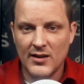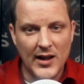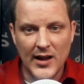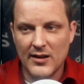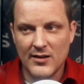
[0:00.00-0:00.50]

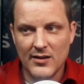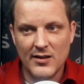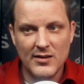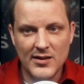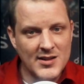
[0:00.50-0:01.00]
Like,
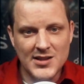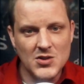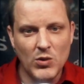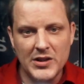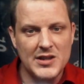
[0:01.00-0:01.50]
this is
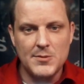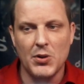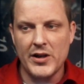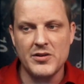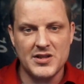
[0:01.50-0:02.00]
one of these
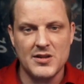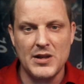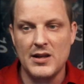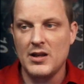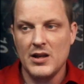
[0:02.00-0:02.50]
players, to
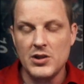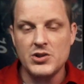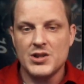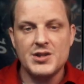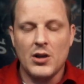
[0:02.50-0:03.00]
me, you
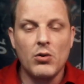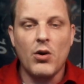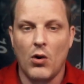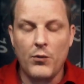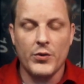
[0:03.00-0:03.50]
just don't
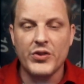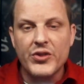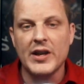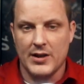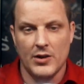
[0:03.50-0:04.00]

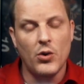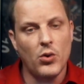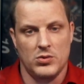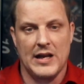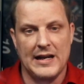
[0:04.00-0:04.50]
overthink it a
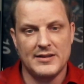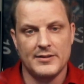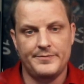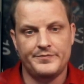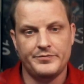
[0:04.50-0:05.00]
whole lot.
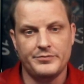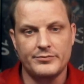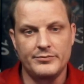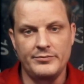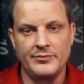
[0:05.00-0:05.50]

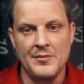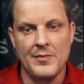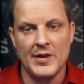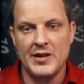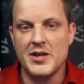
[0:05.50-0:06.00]

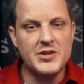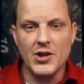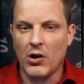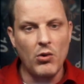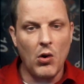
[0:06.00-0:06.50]
You
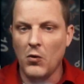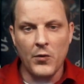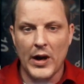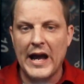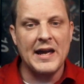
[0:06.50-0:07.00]
don't
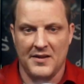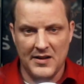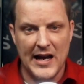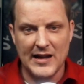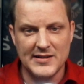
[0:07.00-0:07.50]

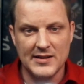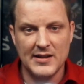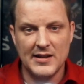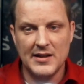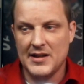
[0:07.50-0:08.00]
overanalyze.
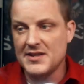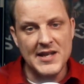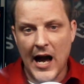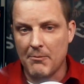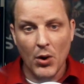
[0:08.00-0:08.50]
He's
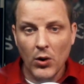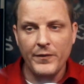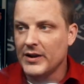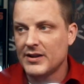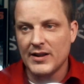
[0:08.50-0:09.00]
not
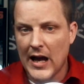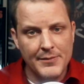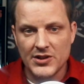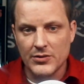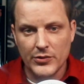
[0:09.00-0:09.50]
perfect,
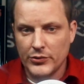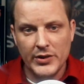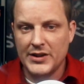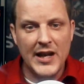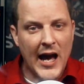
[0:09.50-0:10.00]

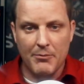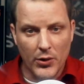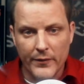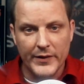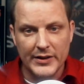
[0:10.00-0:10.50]
absolutely not
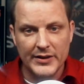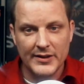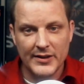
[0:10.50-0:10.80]
perfect.